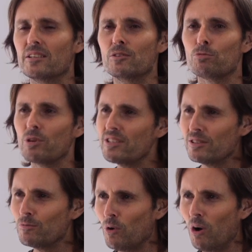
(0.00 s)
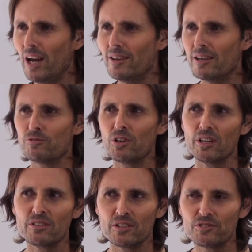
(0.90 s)
that the reason why they've
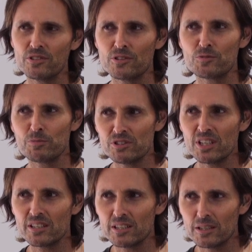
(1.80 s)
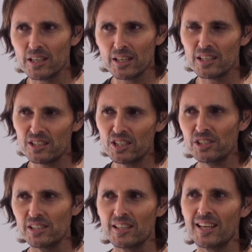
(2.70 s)
gotten into this particular
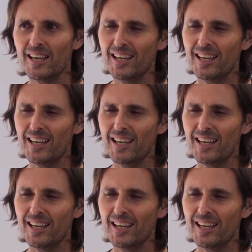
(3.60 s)
condition